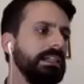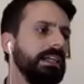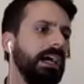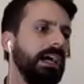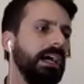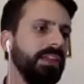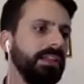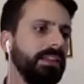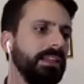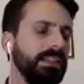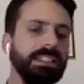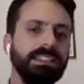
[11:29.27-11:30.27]
uh, that,
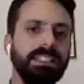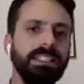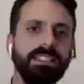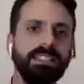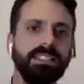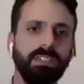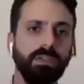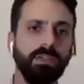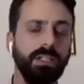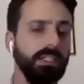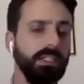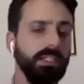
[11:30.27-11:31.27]
that these systems can
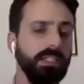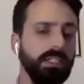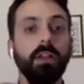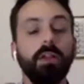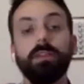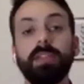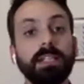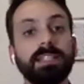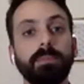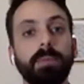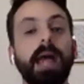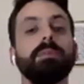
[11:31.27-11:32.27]
really do a lot of
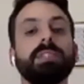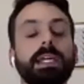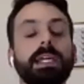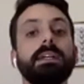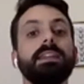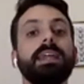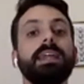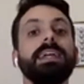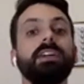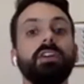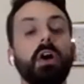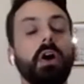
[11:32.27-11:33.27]
things that perhaps they
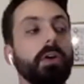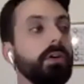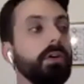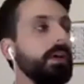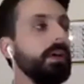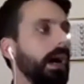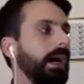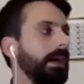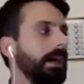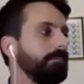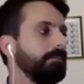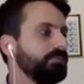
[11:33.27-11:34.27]
they cannot
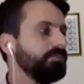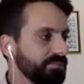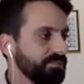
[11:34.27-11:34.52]
um,